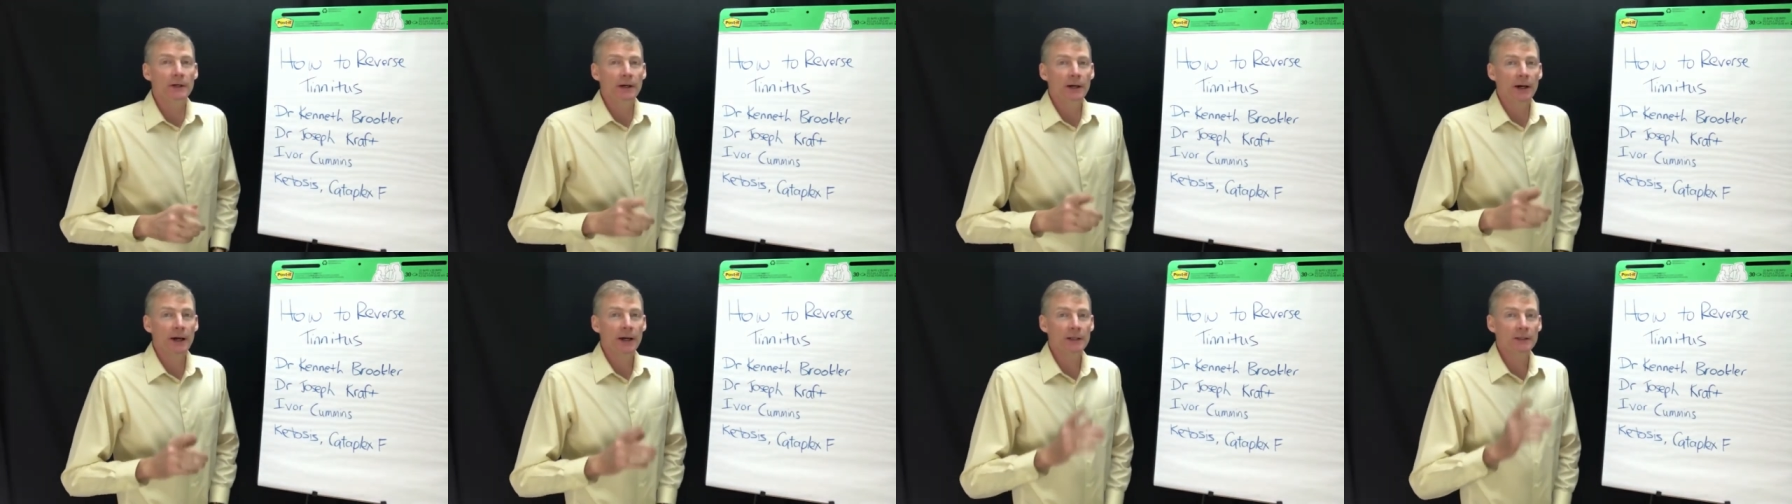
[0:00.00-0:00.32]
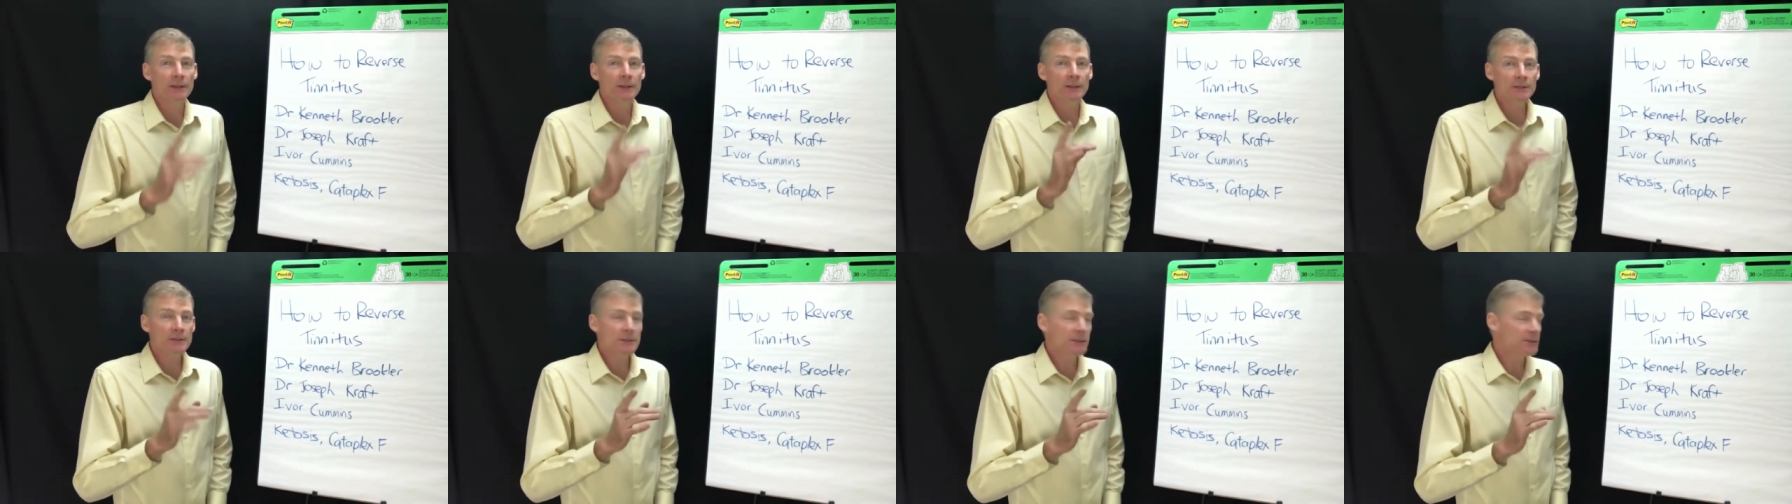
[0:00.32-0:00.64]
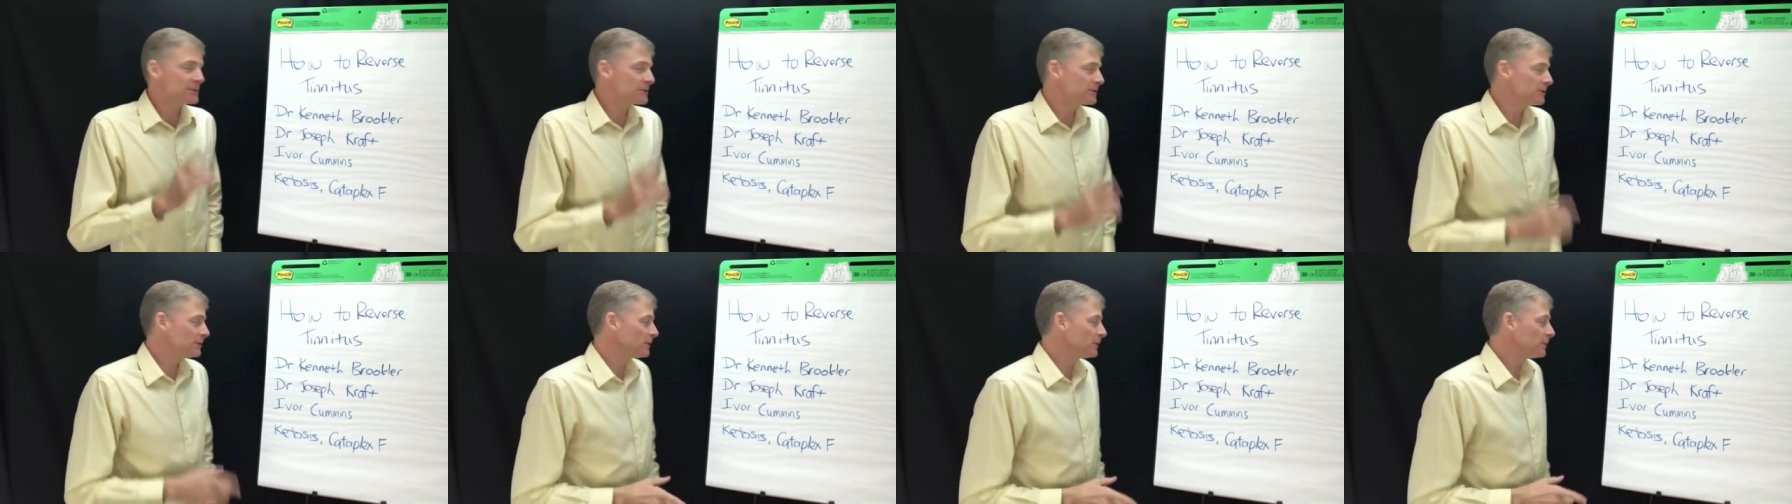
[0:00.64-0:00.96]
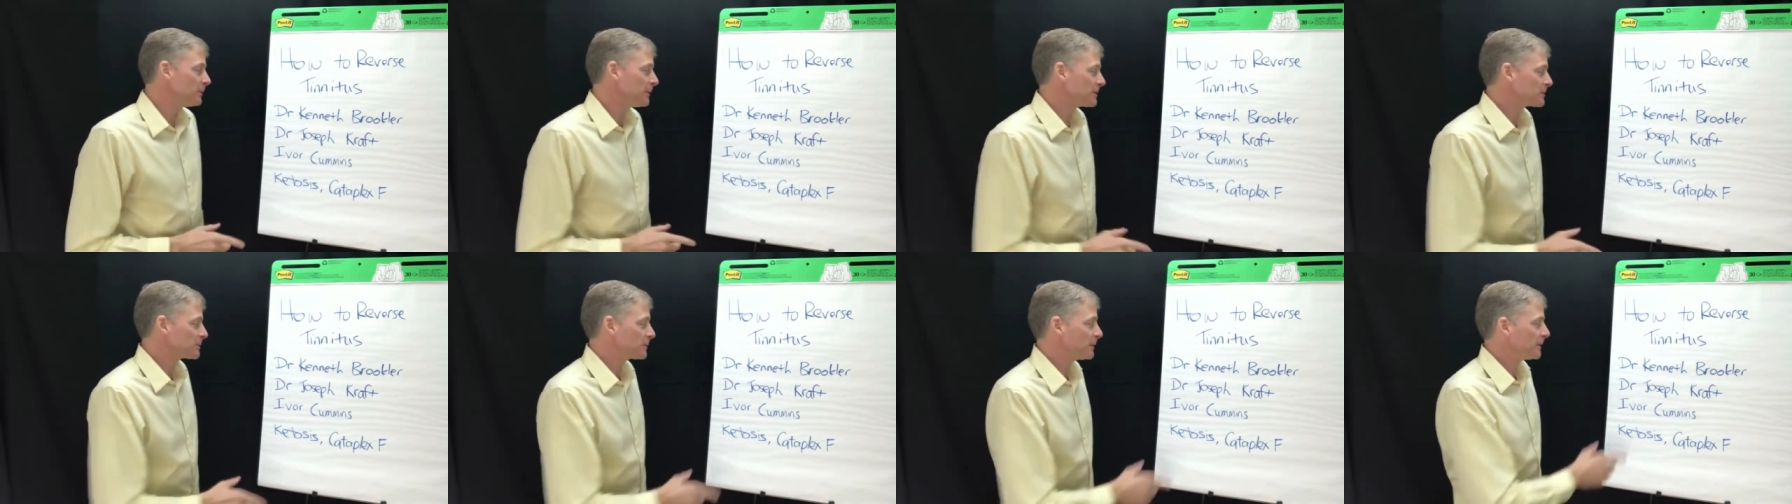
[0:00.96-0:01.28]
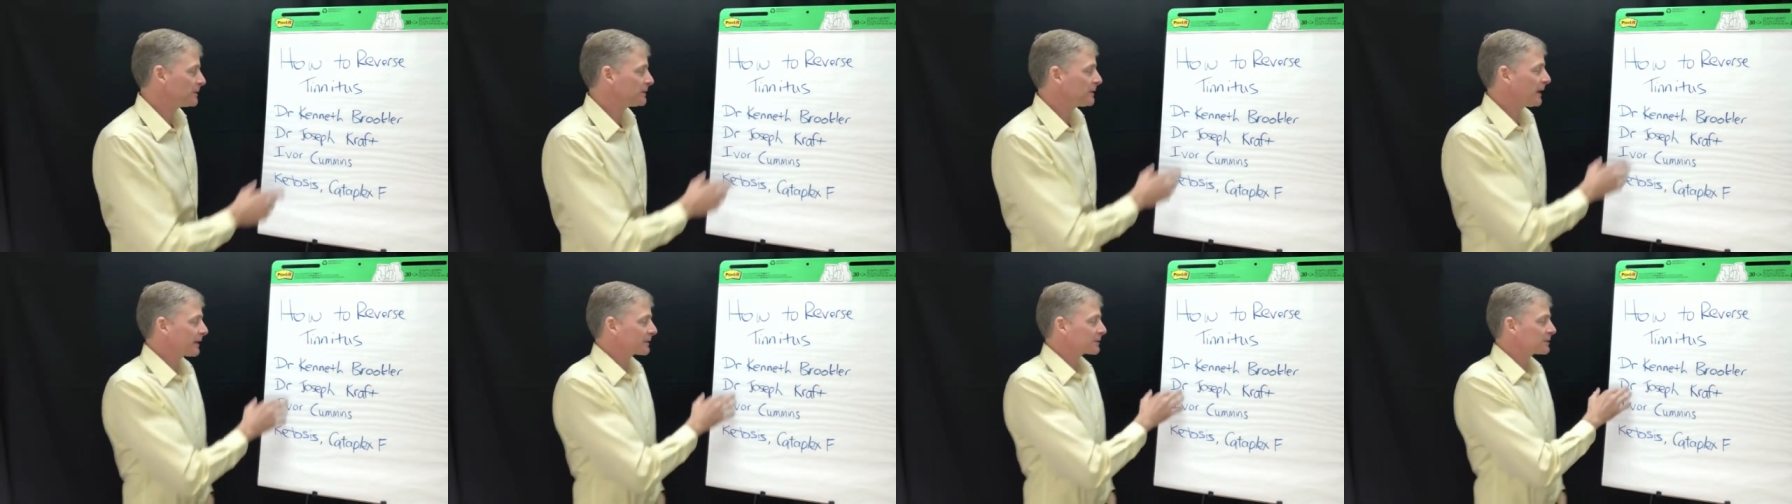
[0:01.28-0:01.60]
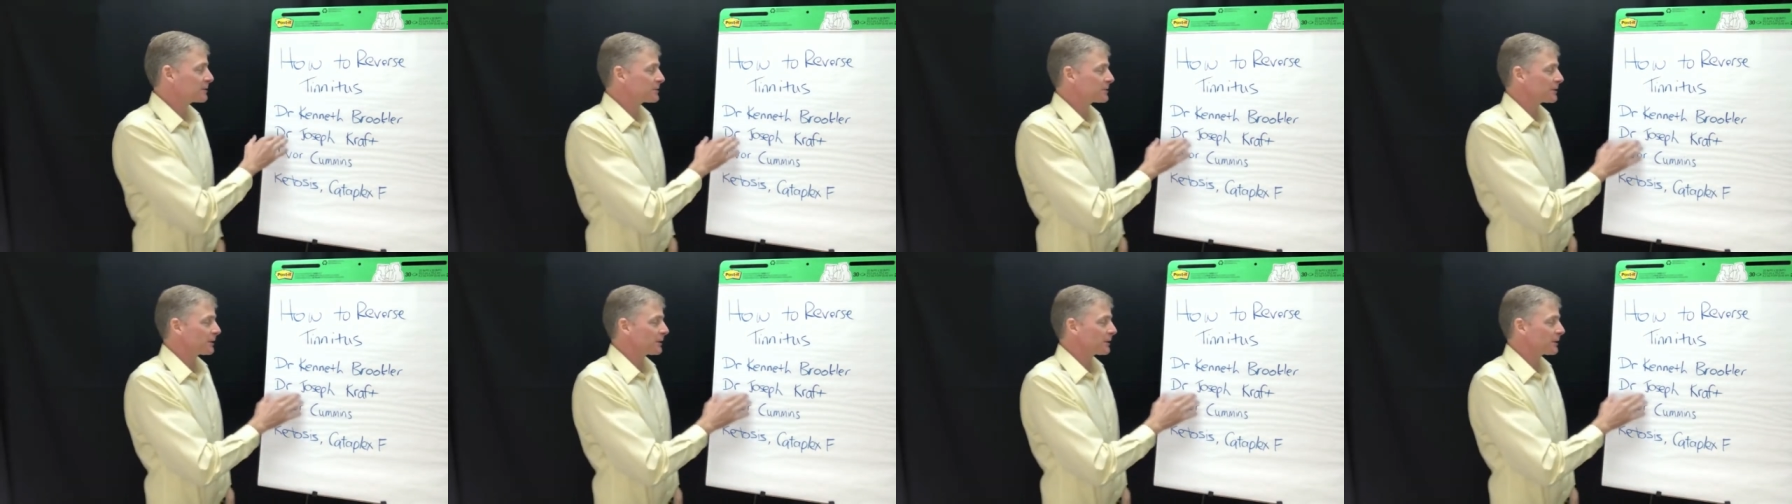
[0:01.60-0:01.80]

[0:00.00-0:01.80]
I listened to between Dr.